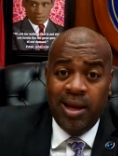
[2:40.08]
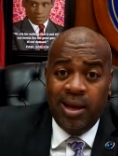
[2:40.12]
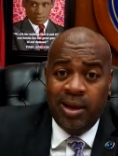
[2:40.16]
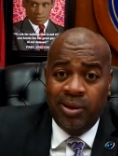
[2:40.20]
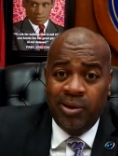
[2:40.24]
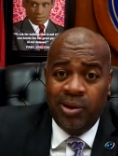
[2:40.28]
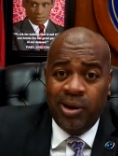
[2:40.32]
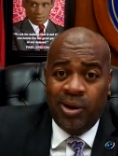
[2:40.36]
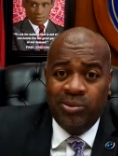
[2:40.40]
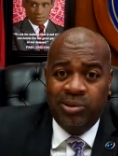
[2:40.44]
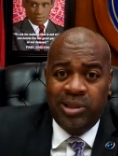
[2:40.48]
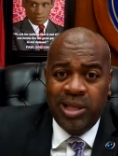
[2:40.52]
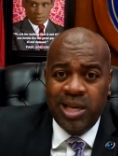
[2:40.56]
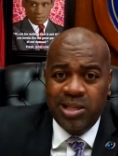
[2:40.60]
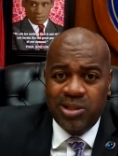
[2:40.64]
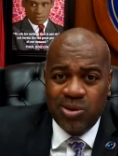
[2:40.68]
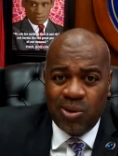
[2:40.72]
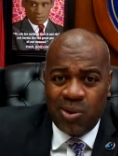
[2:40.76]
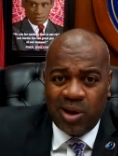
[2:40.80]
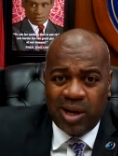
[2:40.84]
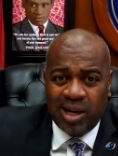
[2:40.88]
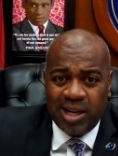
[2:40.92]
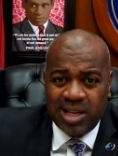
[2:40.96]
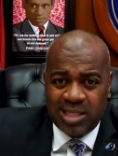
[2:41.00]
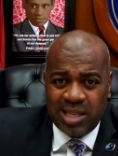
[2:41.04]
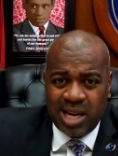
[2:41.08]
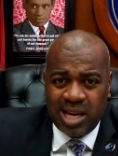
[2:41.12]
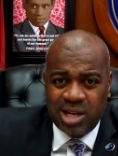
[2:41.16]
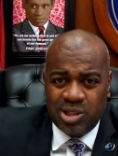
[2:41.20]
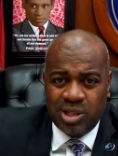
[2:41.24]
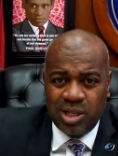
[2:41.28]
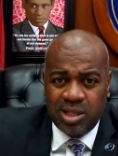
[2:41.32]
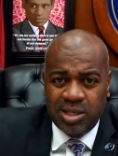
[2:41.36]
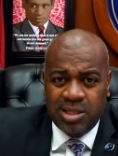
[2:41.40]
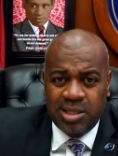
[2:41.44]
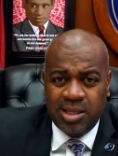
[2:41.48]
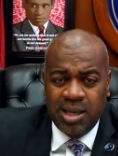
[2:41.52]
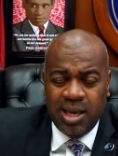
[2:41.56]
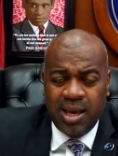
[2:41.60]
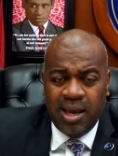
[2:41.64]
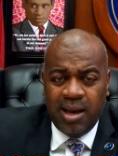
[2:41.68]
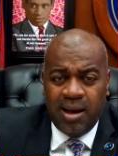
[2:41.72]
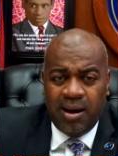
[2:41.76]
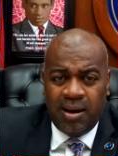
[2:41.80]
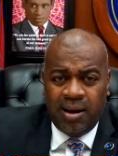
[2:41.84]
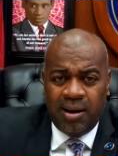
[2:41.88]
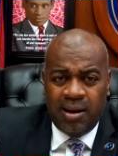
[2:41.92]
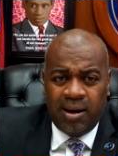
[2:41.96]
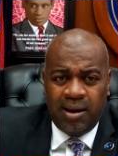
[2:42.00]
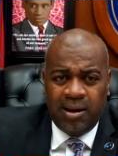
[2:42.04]
You know, these organizations
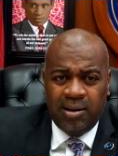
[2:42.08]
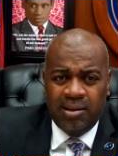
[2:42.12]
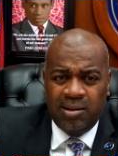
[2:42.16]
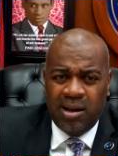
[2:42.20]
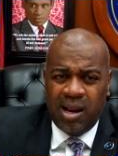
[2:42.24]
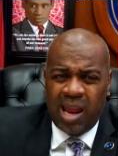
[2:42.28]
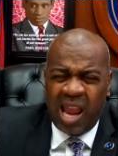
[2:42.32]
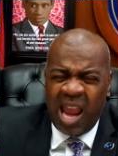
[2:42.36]
uh,